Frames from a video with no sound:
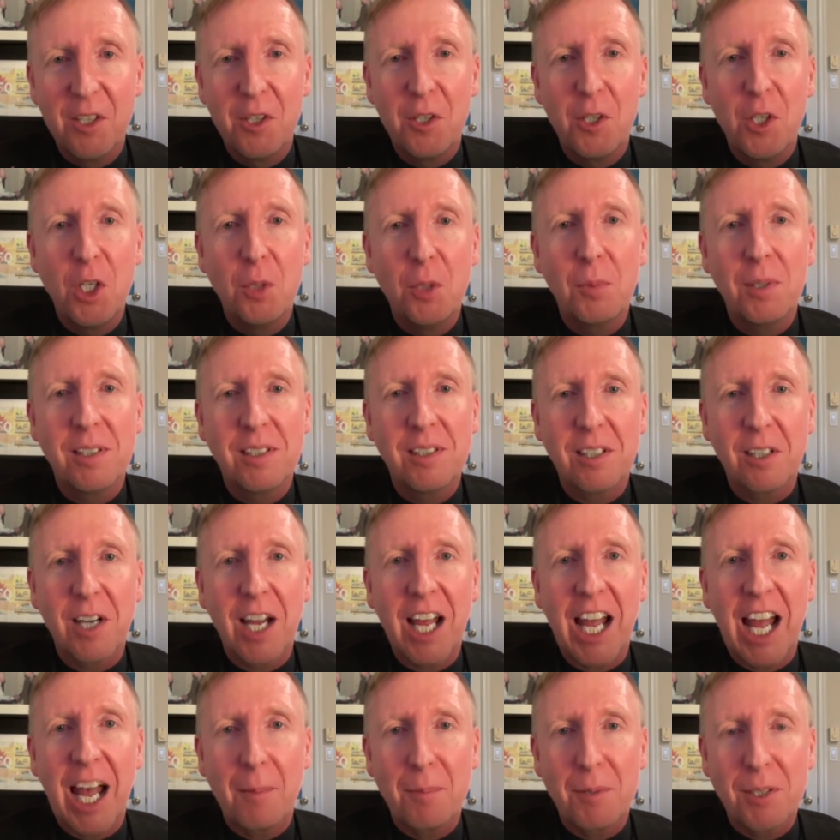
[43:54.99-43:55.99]
Humans are
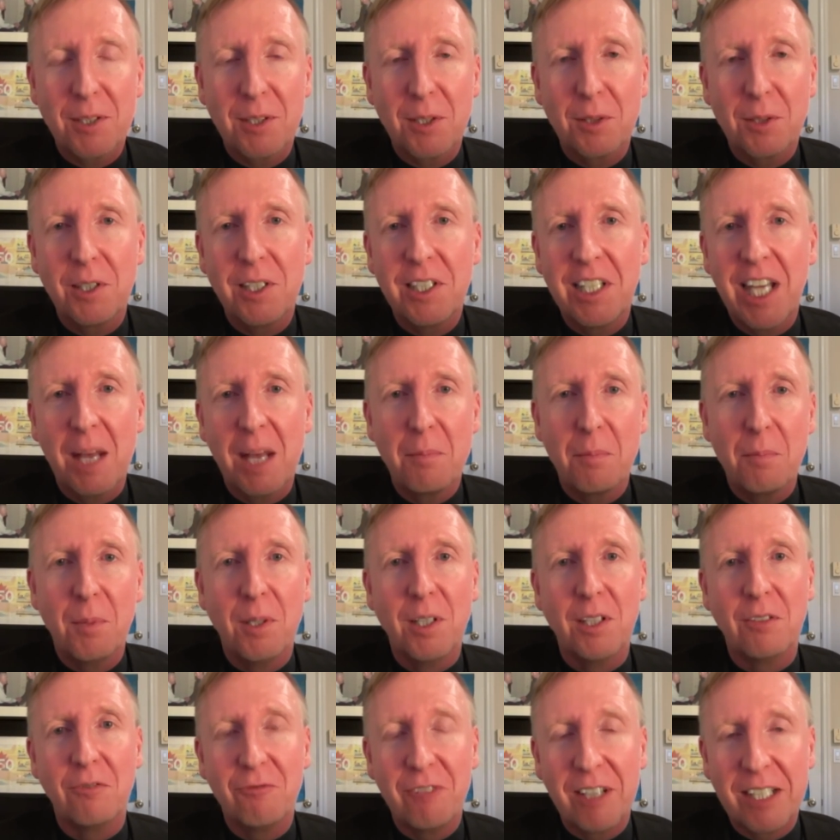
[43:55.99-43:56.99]
absolutely
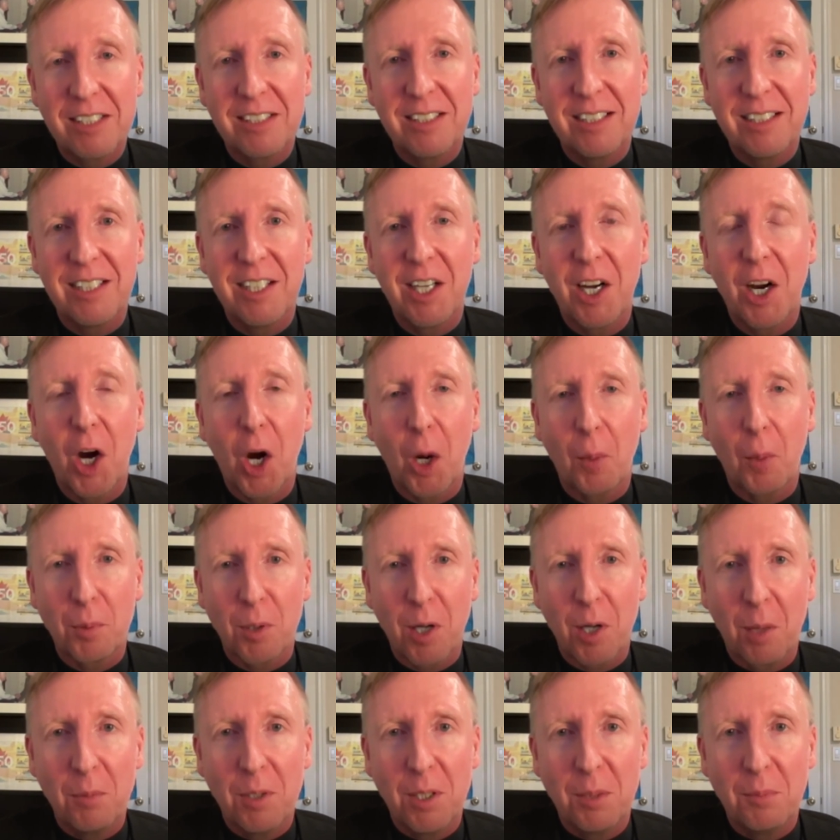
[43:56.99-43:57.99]
capable of fixing our
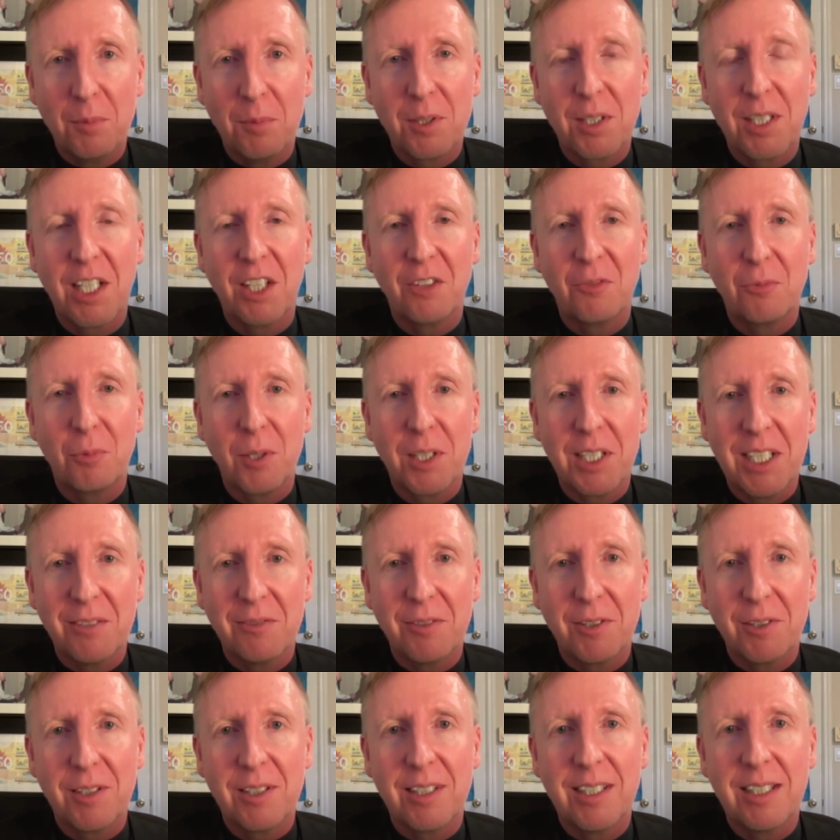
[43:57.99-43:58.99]
problems if we're
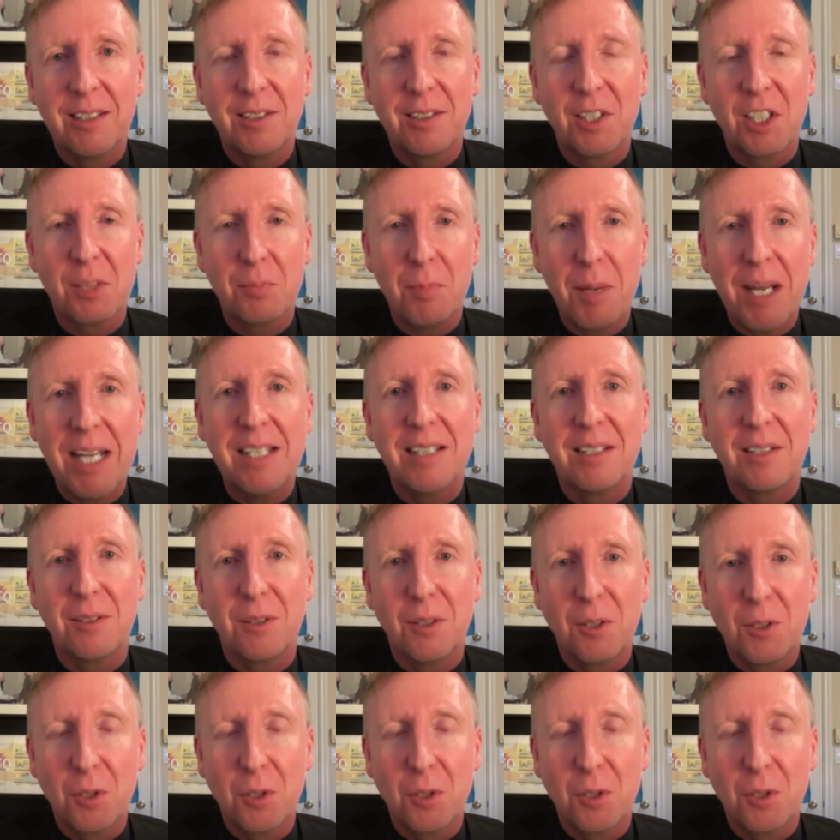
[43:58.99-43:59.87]
given the space and the